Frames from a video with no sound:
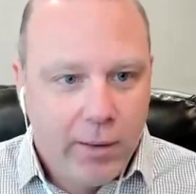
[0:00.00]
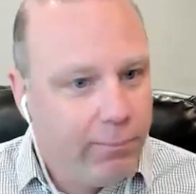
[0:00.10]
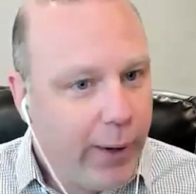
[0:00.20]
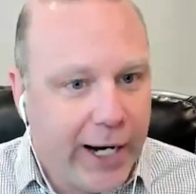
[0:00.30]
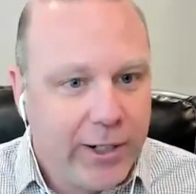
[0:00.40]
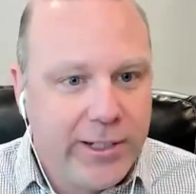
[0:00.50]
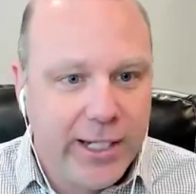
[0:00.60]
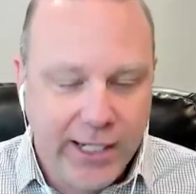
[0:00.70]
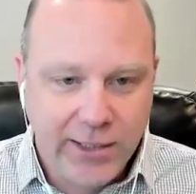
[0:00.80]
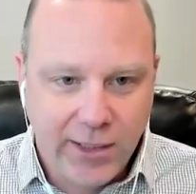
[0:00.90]
buy your
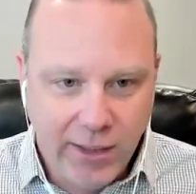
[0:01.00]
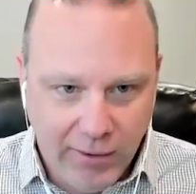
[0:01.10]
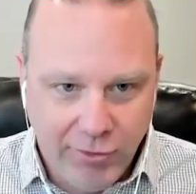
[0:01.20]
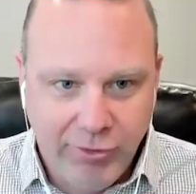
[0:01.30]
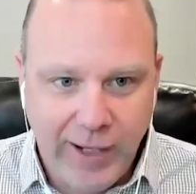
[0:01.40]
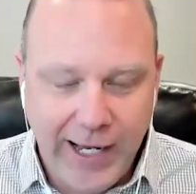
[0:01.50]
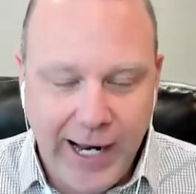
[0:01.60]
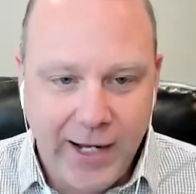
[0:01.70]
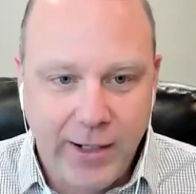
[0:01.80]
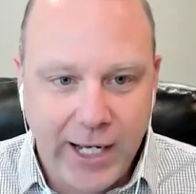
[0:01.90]
tickets and fly
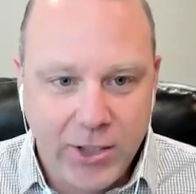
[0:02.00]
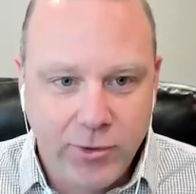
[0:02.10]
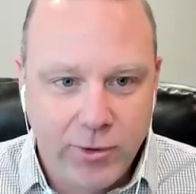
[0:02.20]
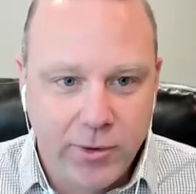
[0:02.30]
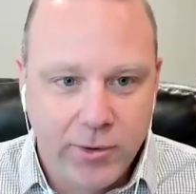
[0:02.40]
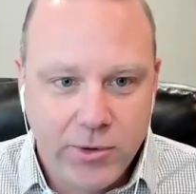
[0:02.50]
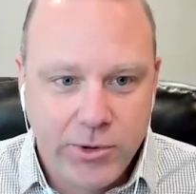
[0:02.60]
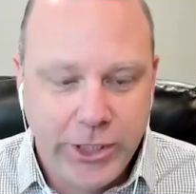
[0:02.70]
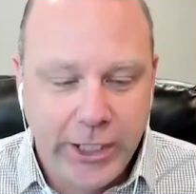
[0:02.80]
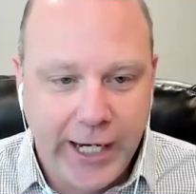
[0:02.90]
down to Nashville and
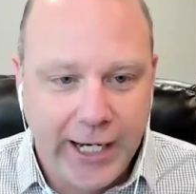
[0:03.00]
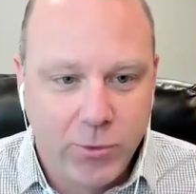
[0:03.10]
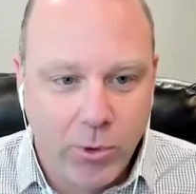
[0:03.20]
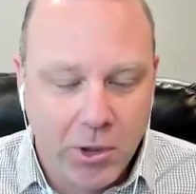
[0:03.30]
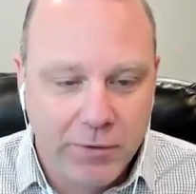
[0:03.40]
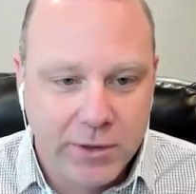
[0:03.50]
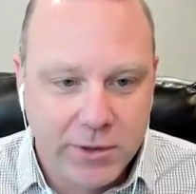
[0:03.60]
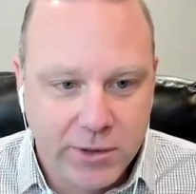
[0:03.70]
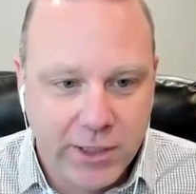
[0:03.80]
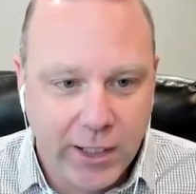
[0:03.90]
shake hands with all of us
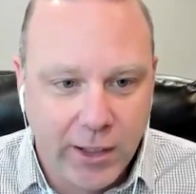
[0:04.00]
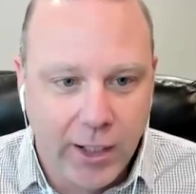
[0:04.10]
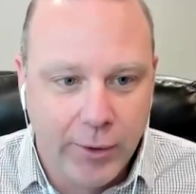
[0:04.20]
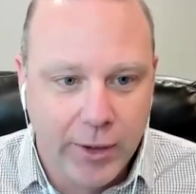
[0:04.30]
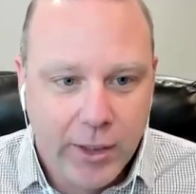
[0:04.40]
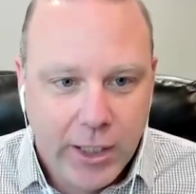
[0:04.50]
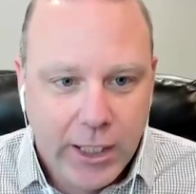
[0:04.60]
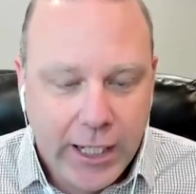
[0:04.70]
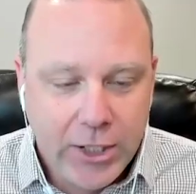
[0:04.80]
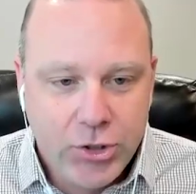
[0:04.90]
and say hello and
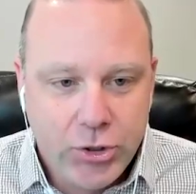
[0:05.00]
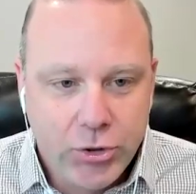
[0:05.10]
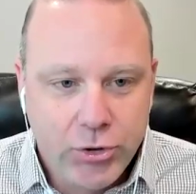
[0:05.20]
introduce